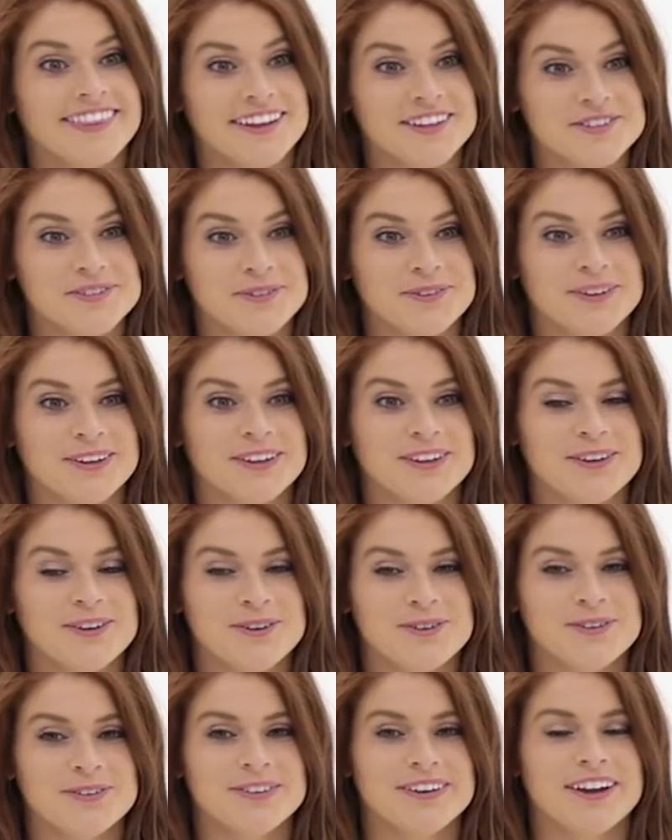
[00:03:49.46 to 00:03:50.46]
That's really
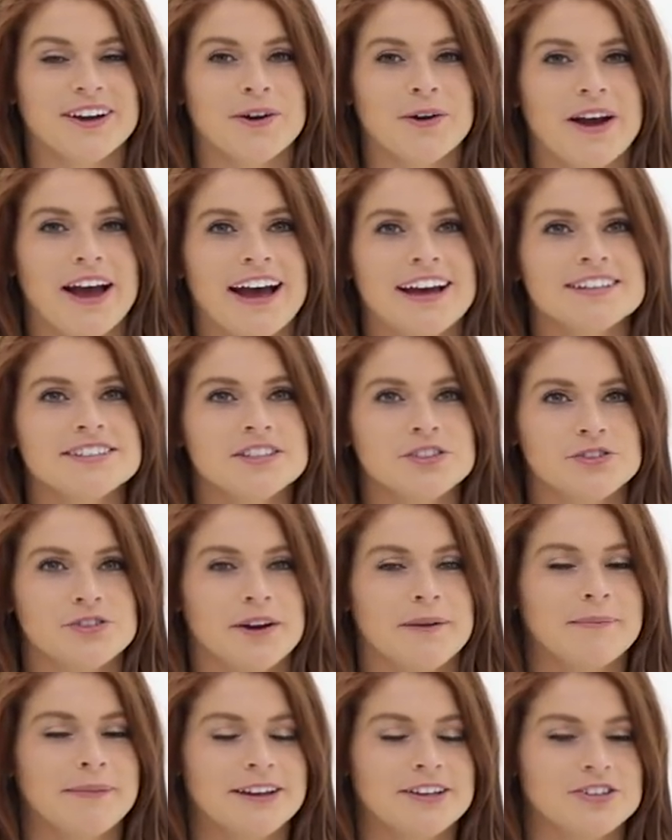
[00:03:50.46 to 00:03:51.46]
cool. Now, as a
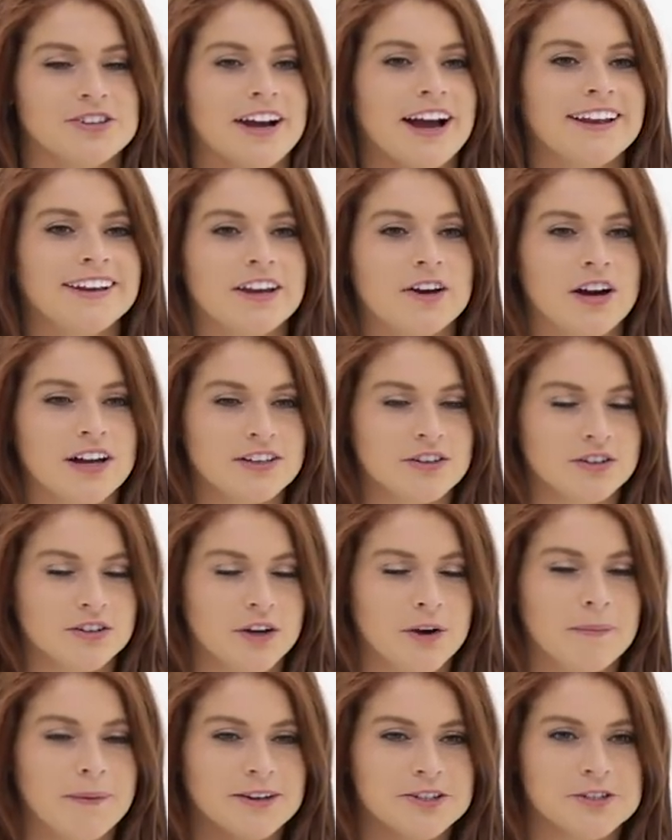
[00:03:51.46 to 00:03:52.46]
drum major, I know I don't
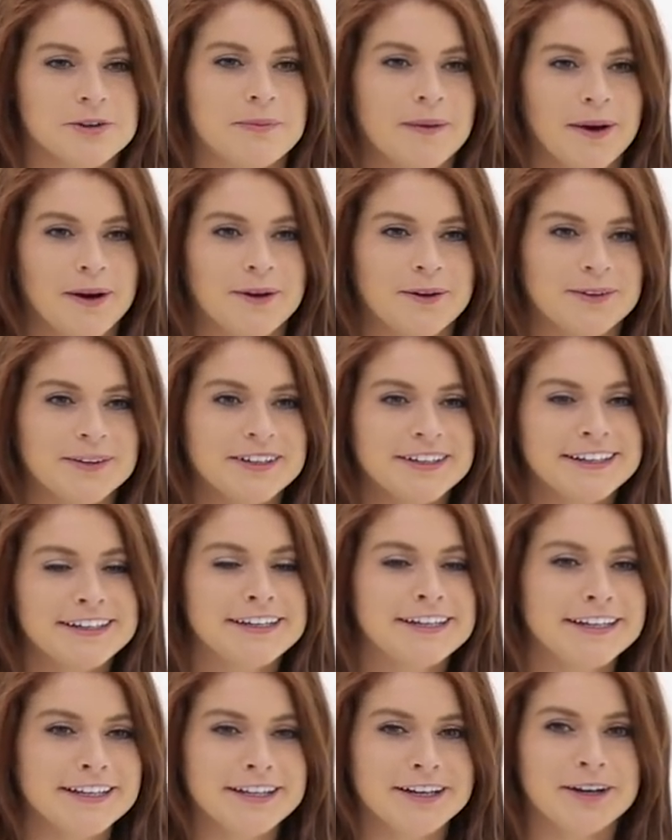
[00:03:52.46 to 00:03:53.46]
know much about
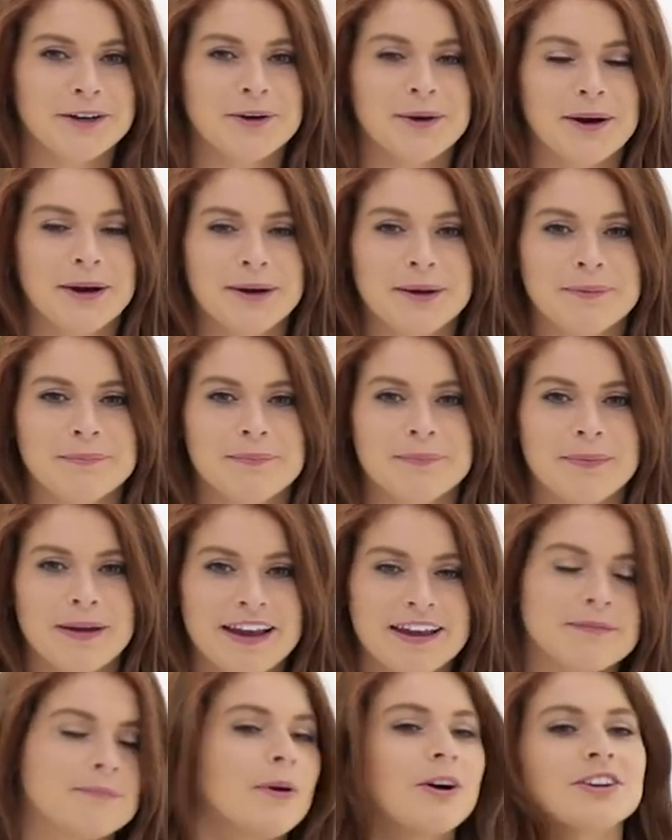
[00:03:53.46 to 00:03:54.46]
you know, um,
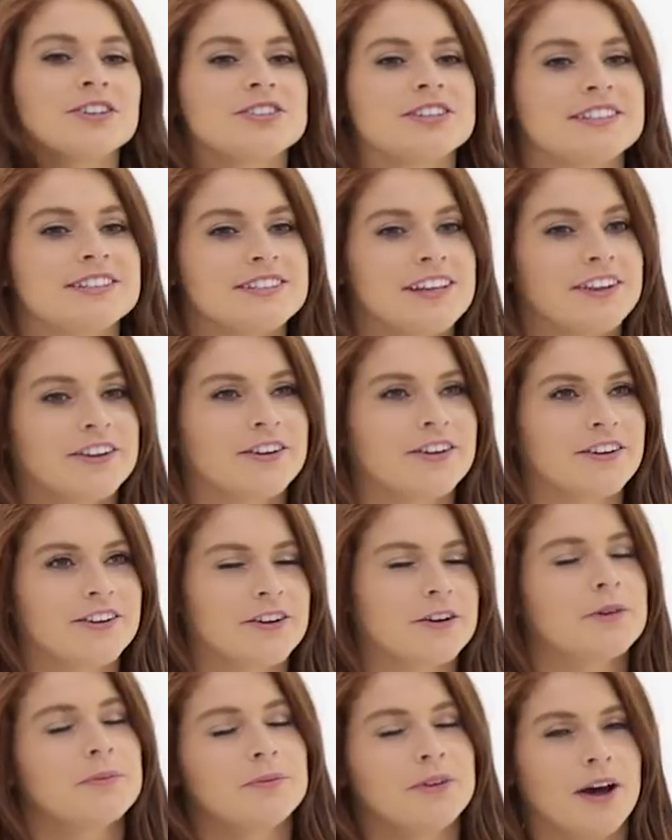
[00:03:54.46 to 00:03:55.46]
marching Southerners,
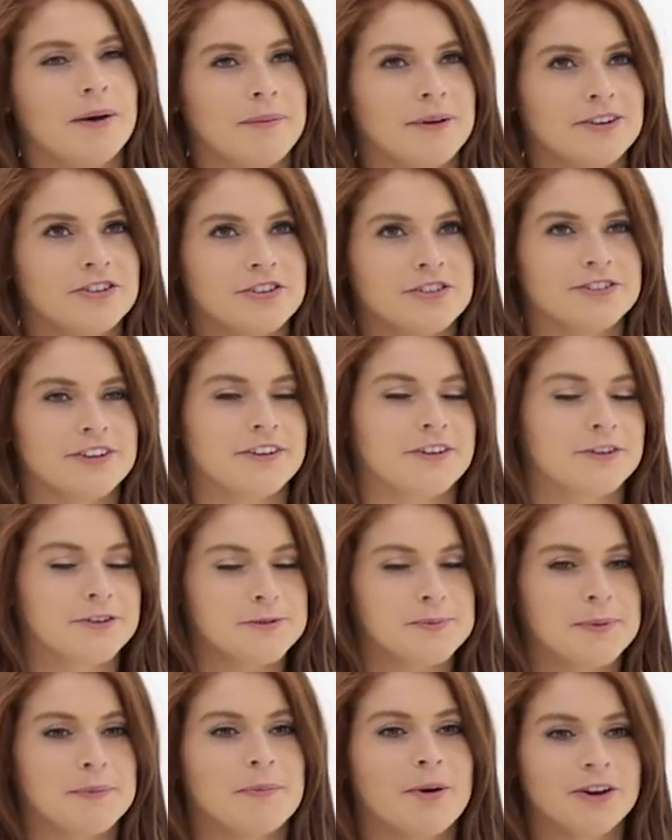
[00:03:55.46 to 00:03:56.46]
or not marching Southerners,
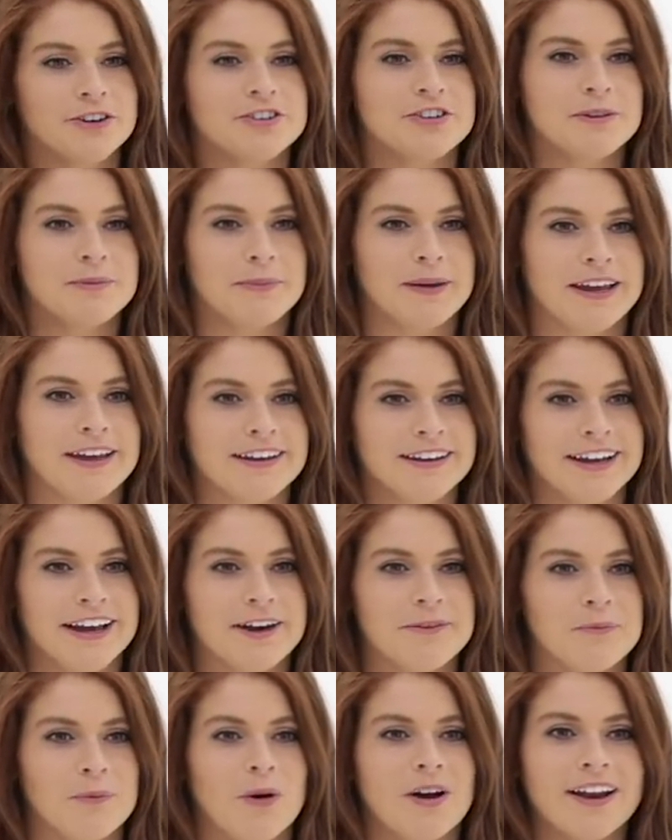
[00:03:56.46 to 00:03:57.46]
but marching band.
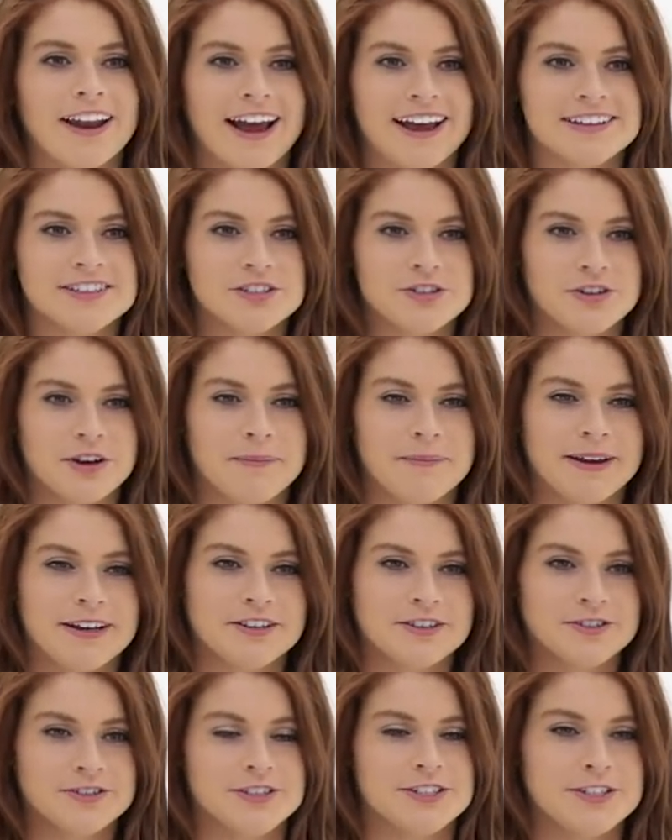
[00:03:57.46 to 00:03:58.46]
Um, what, as a drum
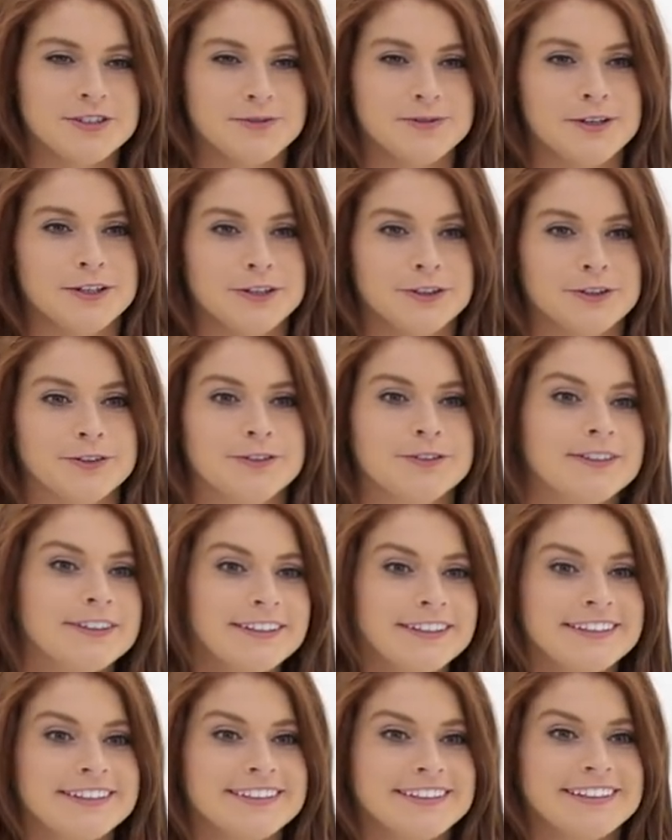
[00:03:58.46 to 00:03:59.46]
major, did you do
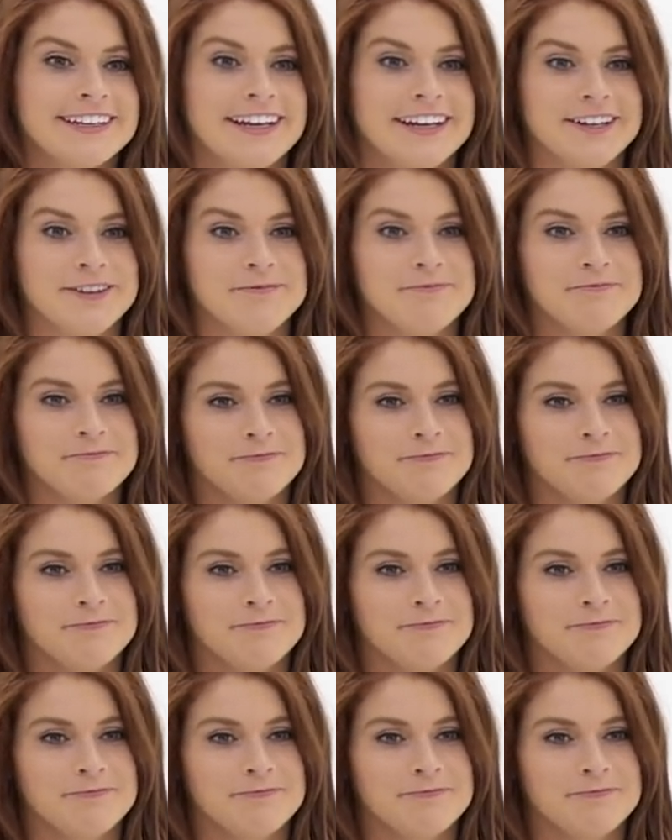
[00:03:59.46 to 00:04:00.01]
um,